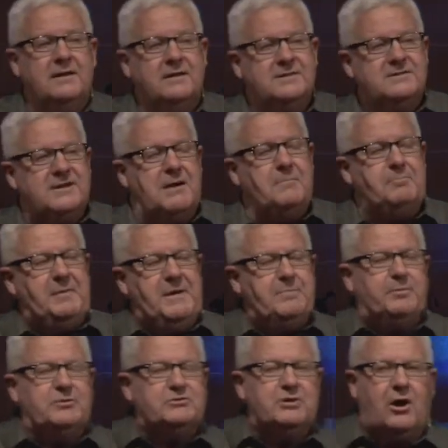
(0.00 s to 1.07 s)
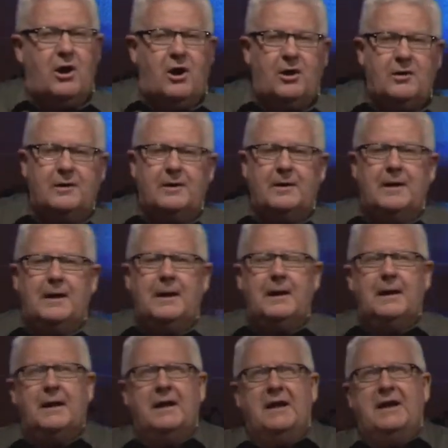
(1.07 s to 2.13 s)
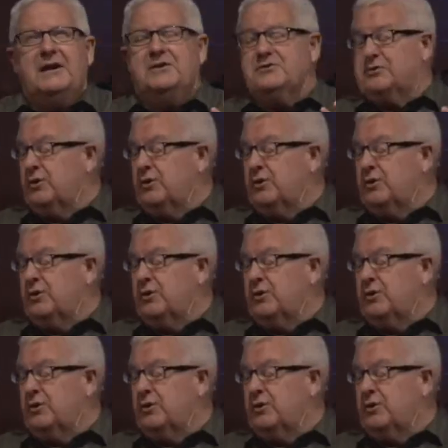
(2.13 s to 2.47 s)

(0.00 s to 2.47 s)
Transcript: Some people talk in